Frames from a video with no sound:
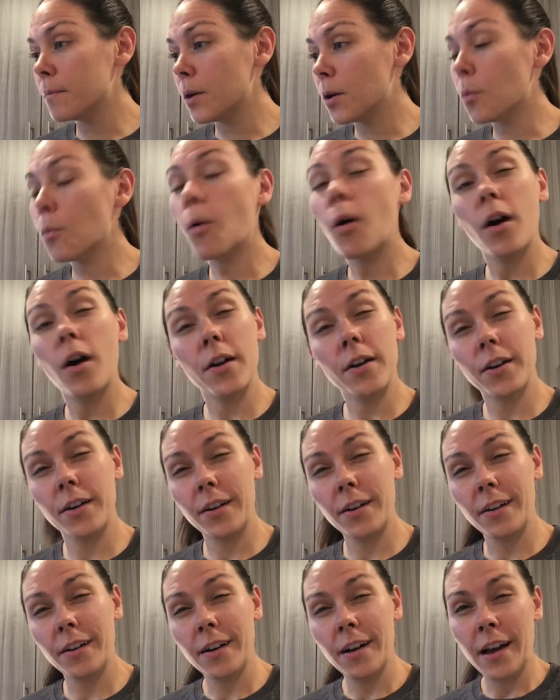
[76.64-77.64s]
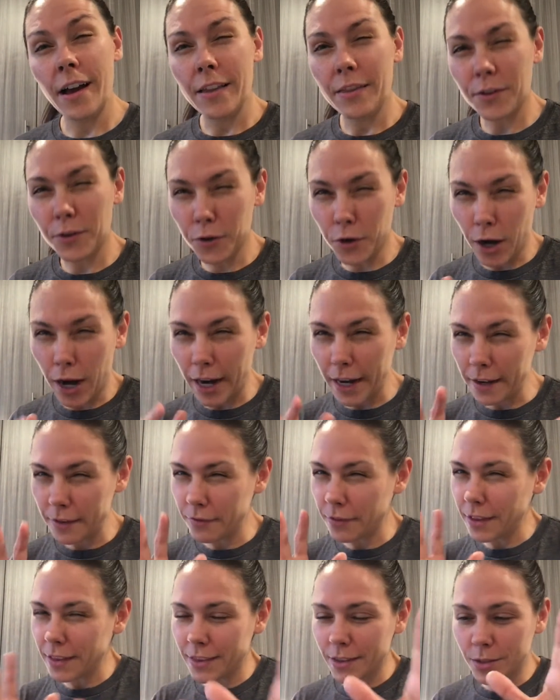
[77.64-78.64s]
water. They're kind of
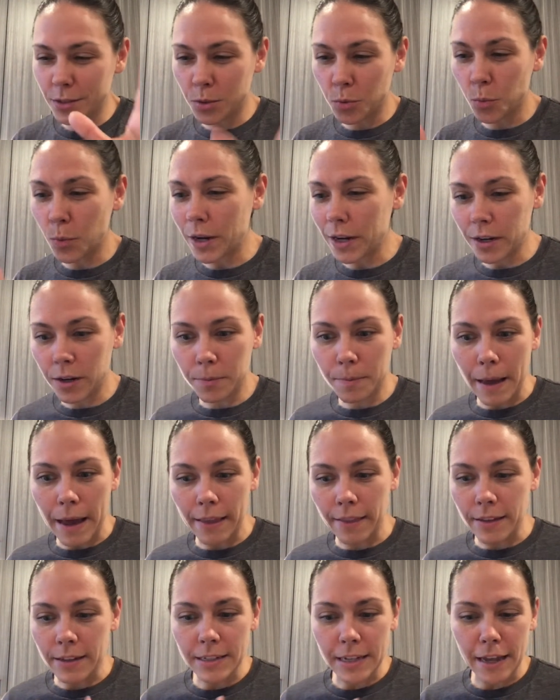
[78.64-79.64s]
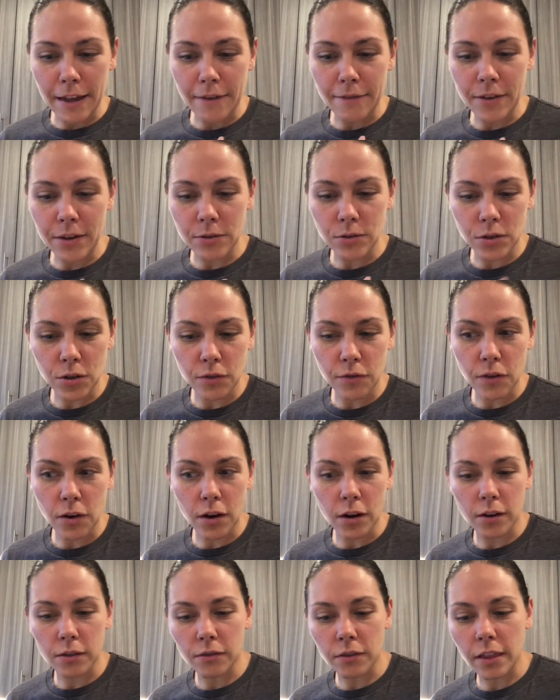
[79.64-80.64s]
like this weird balance I have found so
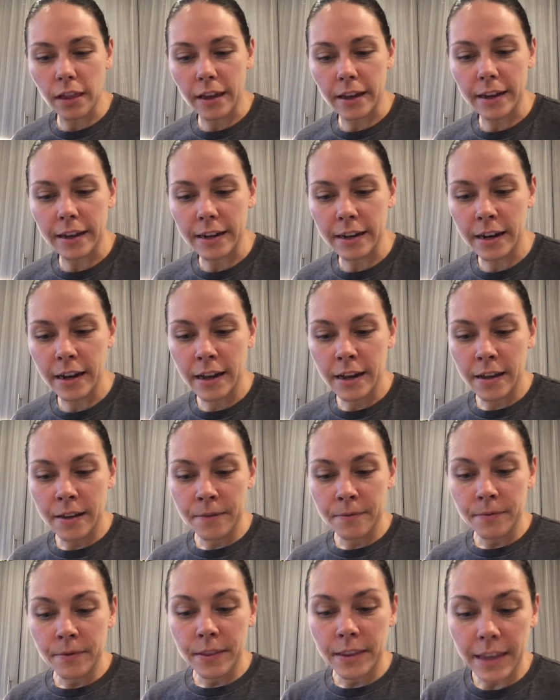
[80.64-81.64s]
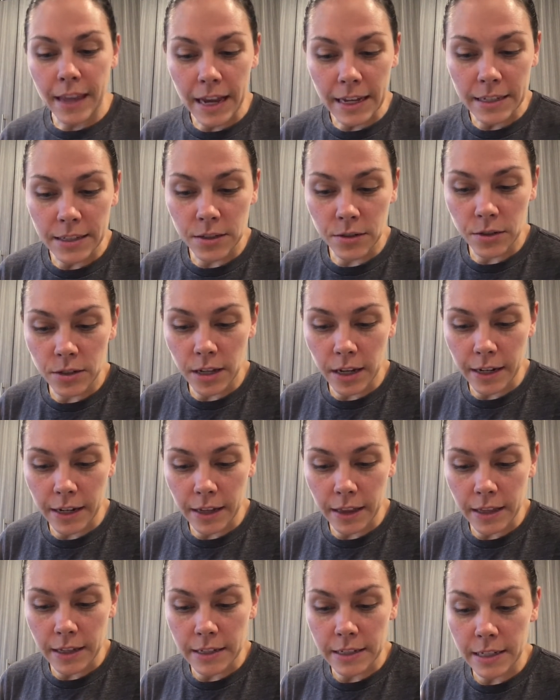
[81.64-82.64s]
far of like, yes, they're
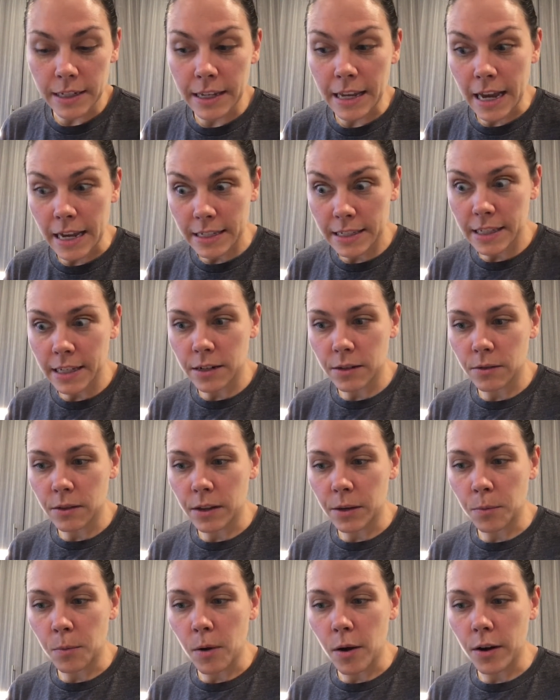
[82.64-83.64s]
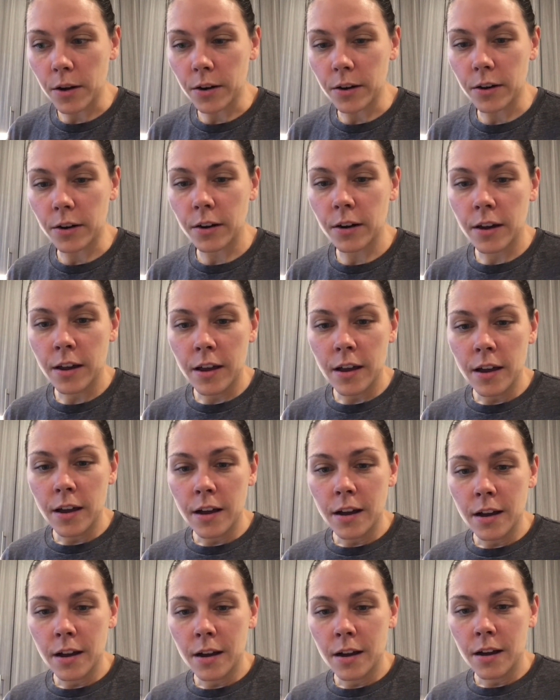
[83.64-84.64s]
succulents. Yes, they don't like water,
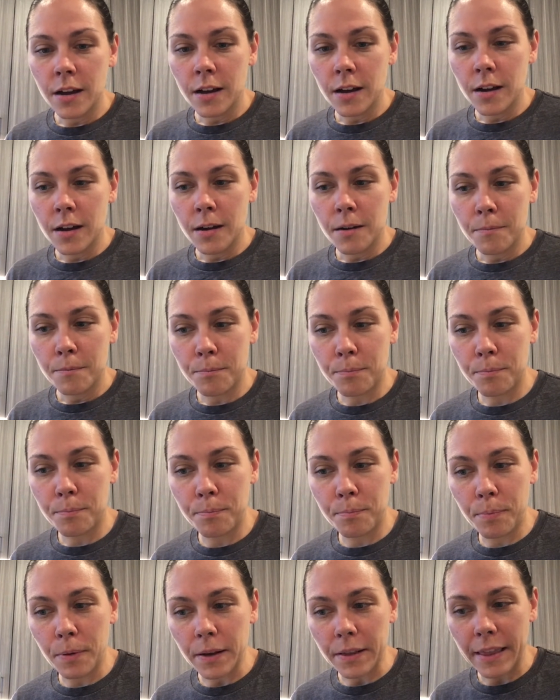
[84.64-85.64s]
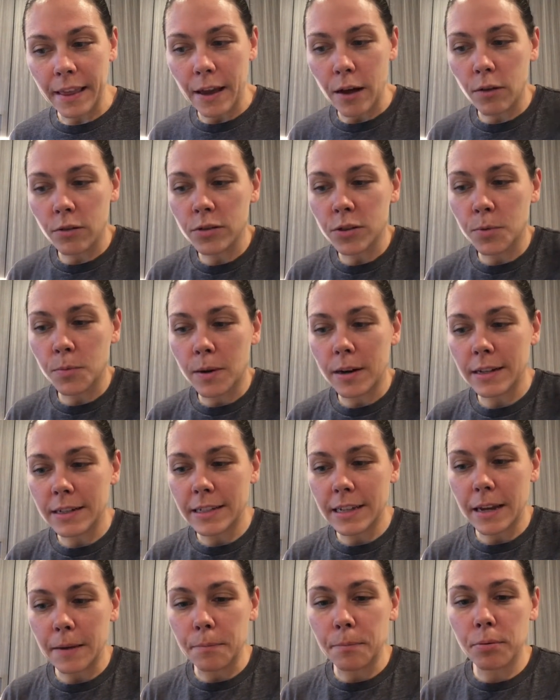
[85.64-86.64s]
but they also want to
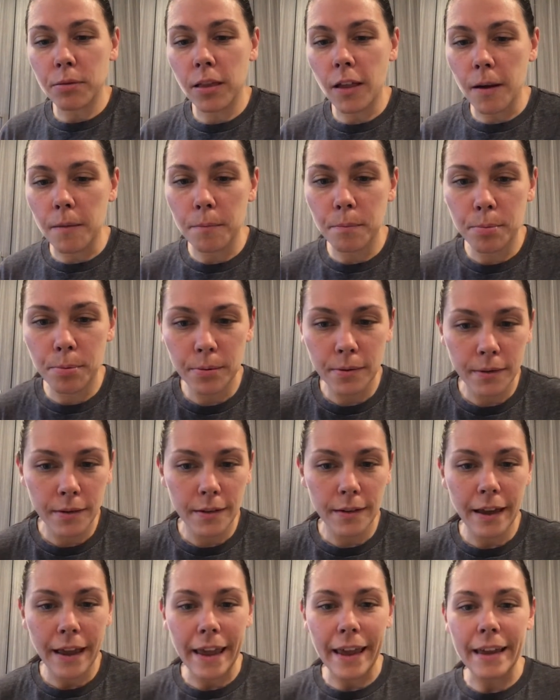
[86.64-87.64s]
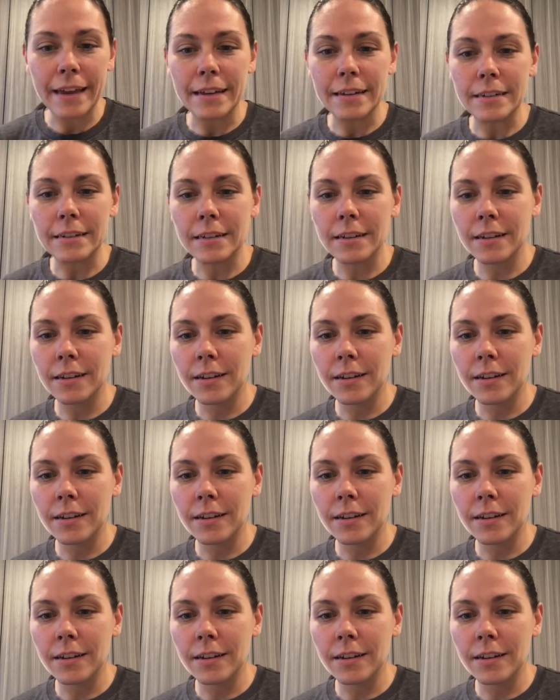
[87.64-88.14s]
stay plump. And